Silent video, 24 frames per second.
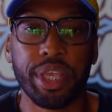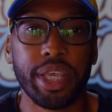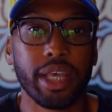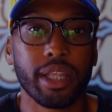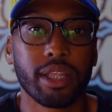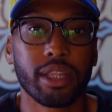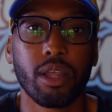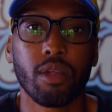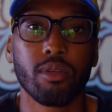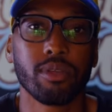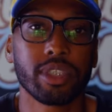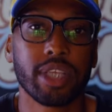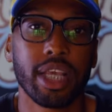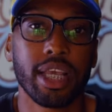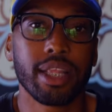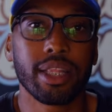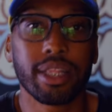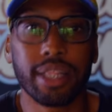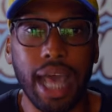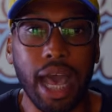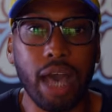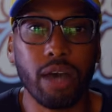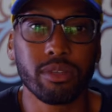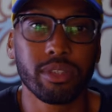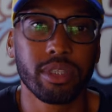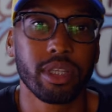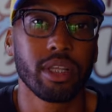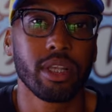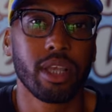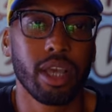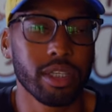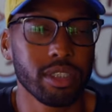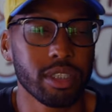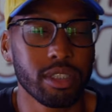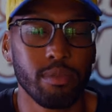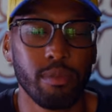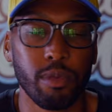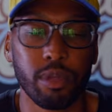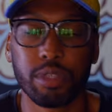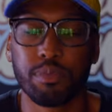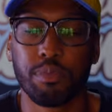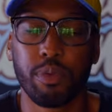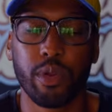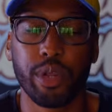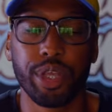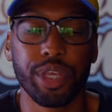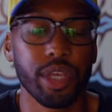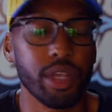get 13,000
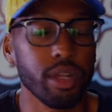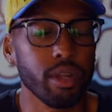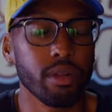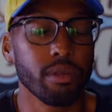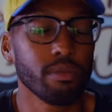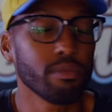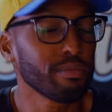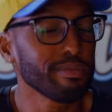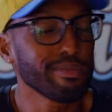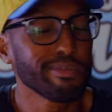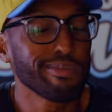customers per year.